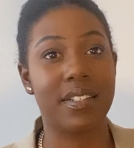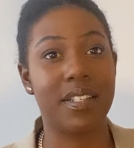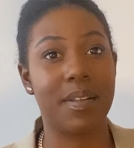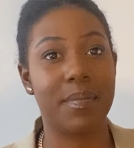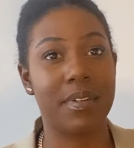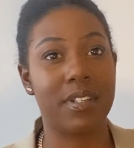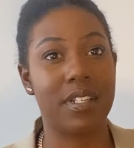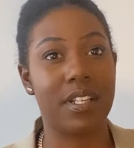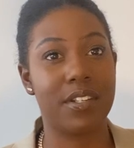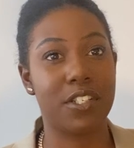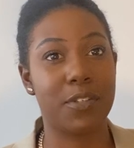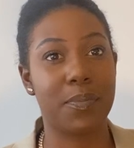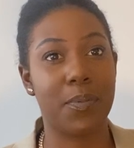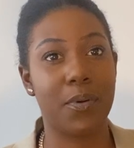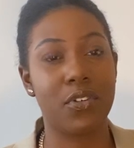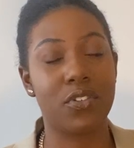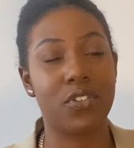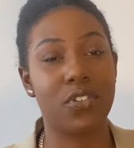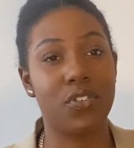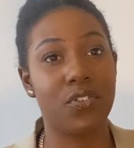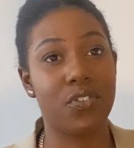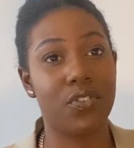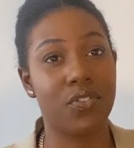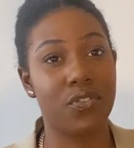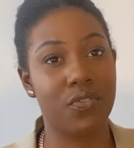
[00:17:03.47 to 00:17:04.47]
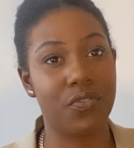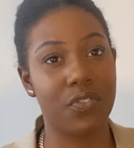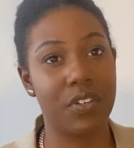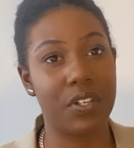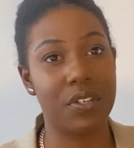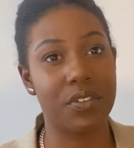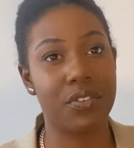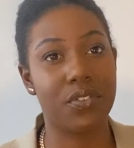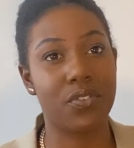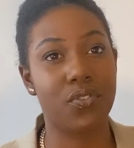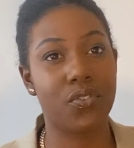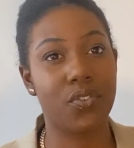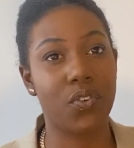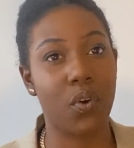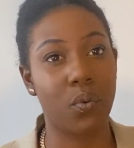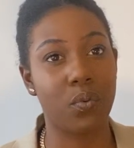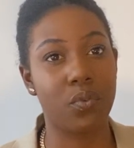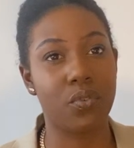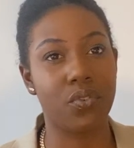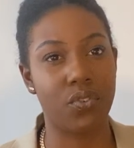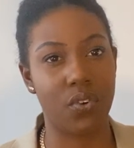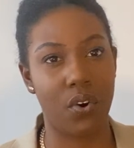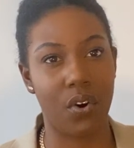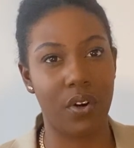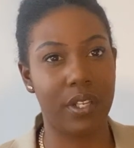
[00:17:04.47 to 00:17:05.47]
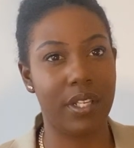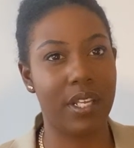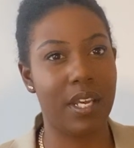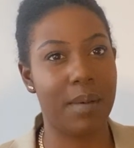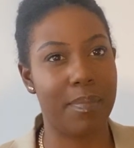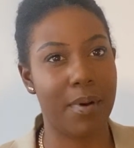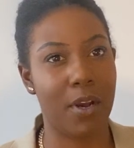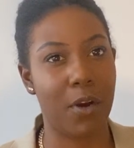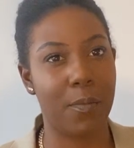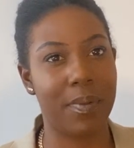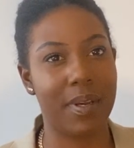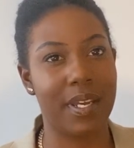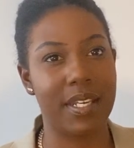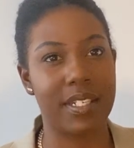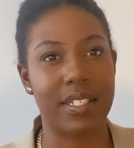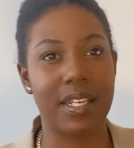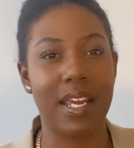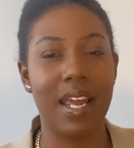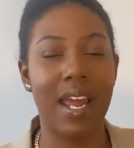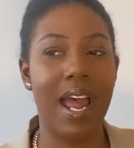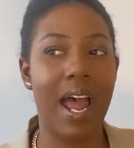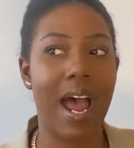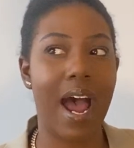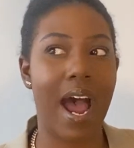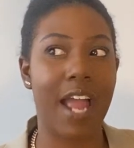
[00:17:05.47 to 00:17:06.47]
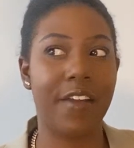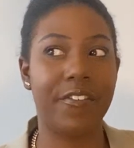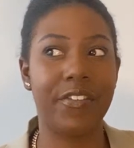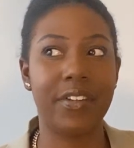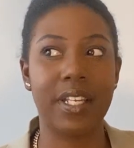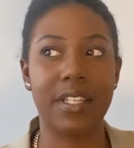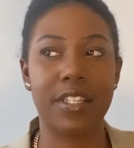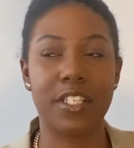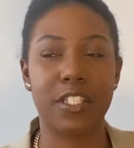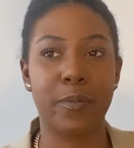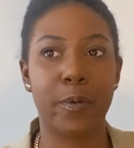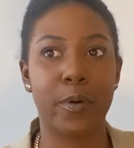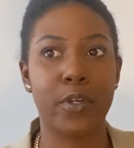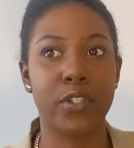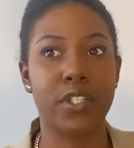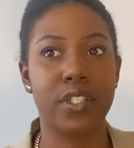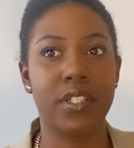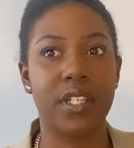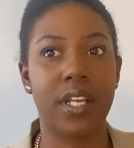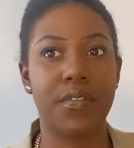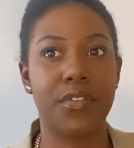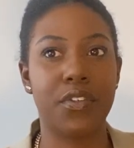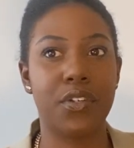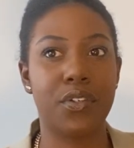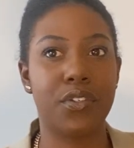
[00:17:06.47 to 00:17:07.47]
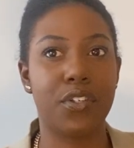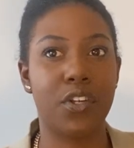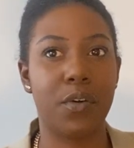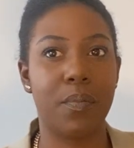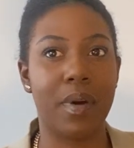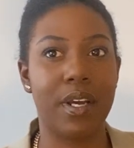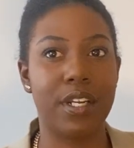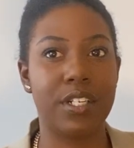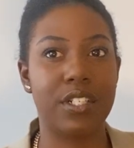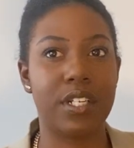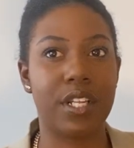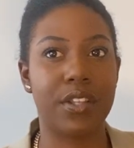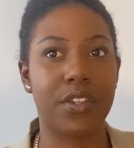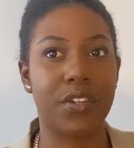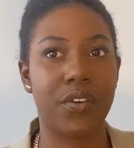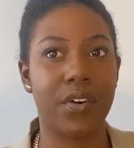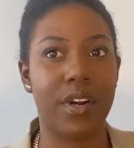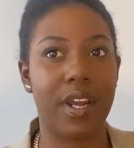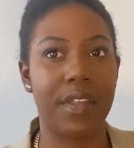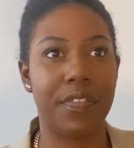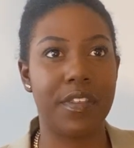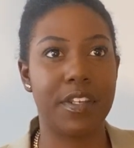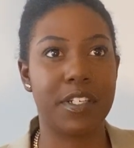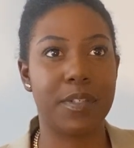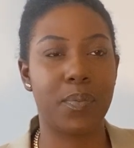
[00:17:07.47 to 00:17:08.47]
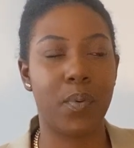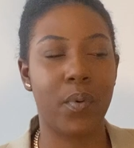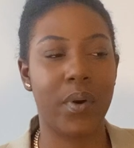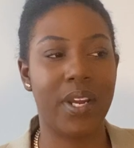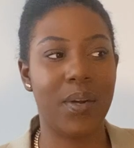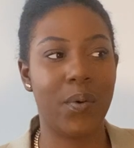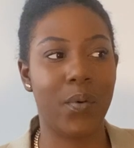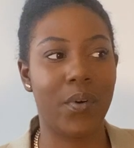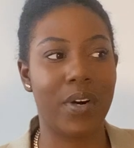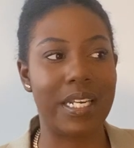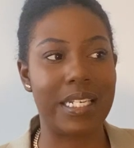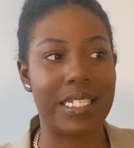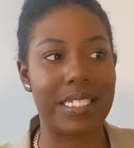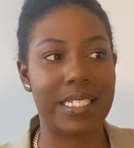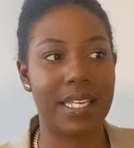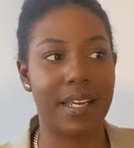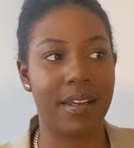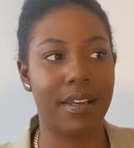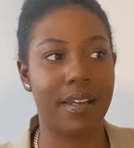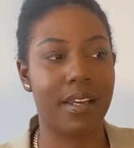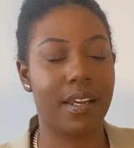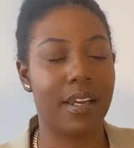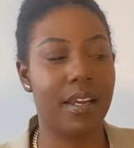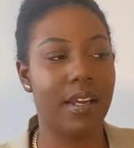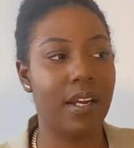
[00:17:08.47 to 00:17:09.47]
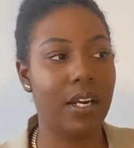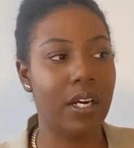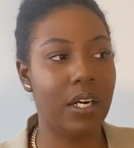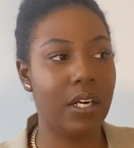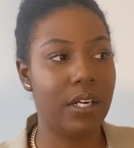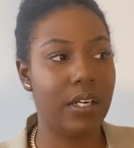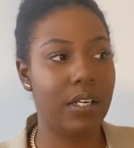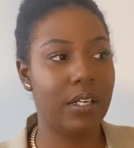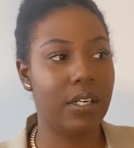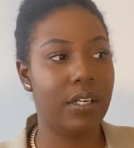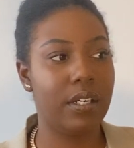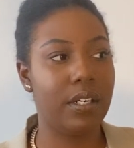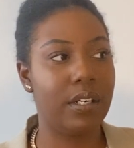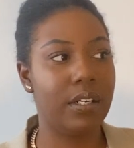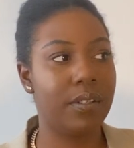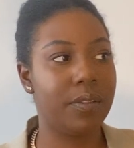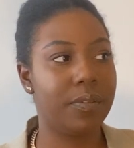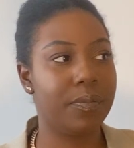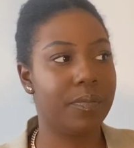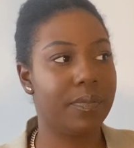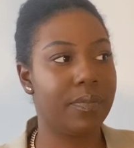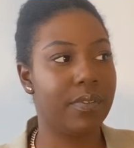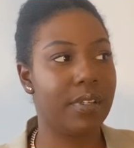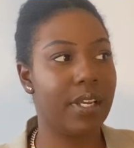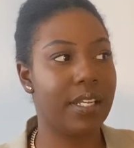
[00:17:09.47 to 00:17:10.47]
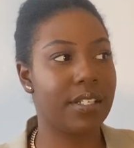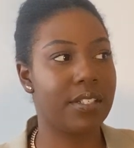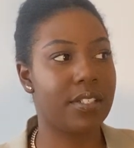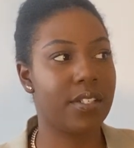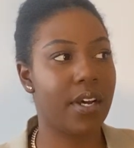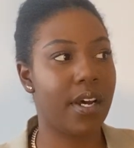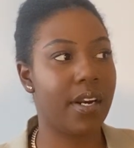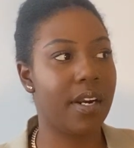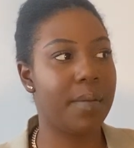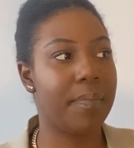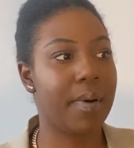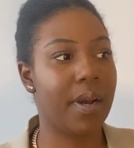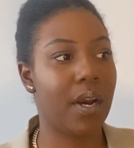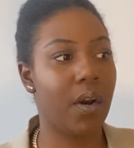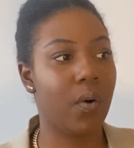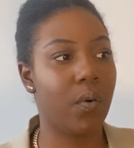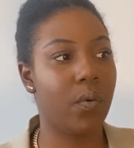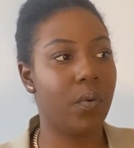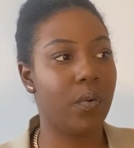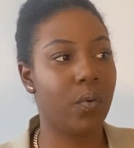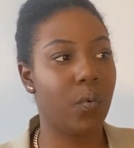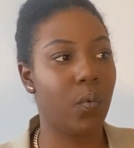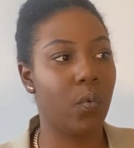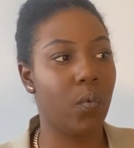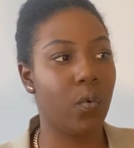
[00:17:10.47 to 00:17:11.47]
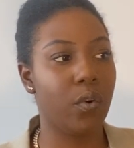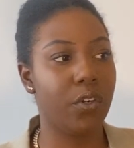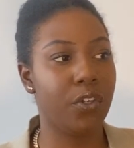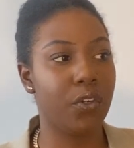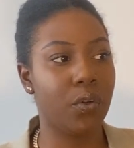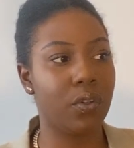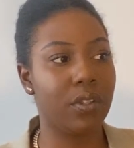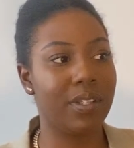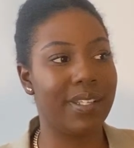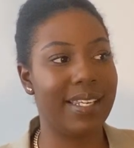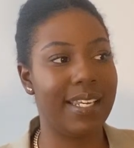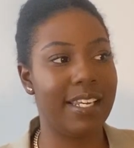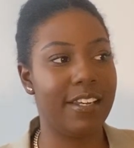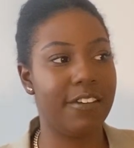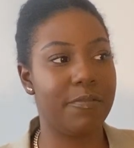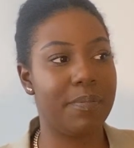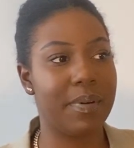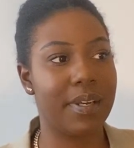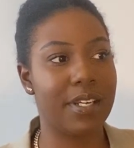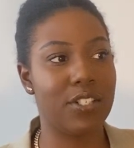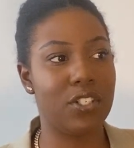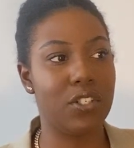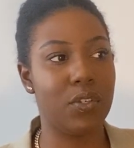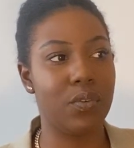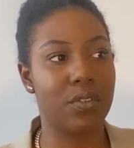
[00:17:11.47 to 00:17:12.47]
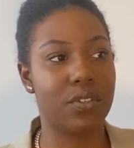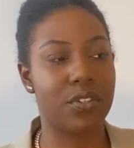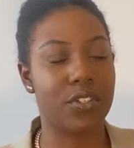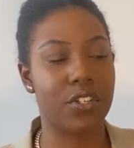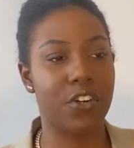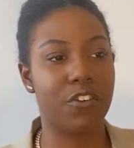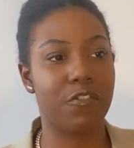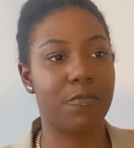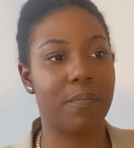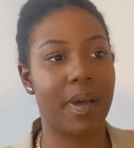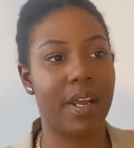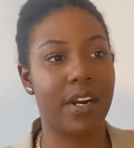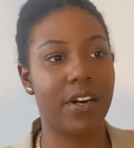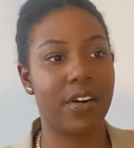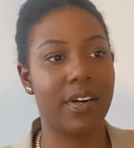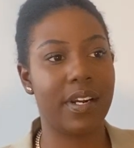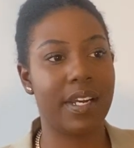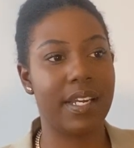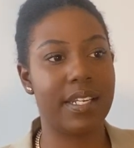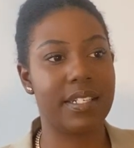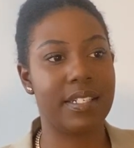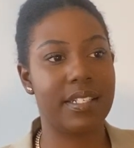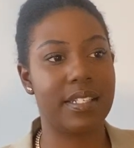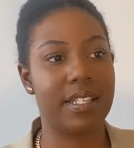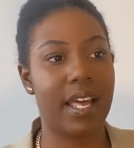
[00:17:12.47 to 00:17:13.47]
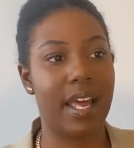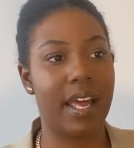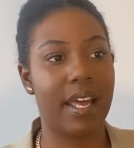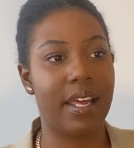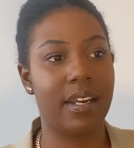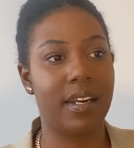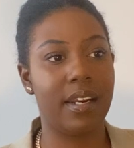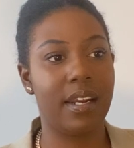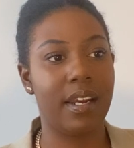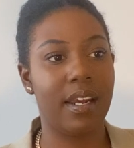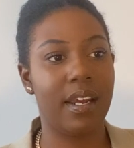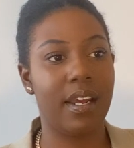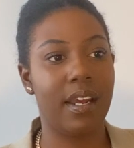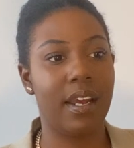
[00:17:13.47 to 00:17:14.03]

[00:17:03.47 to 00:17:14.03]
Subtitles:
something that this person feels so strongly about, because I feel like this person loves you so much that they're at this point where it's like, it's not about you'll leave because you deserve better. It's that,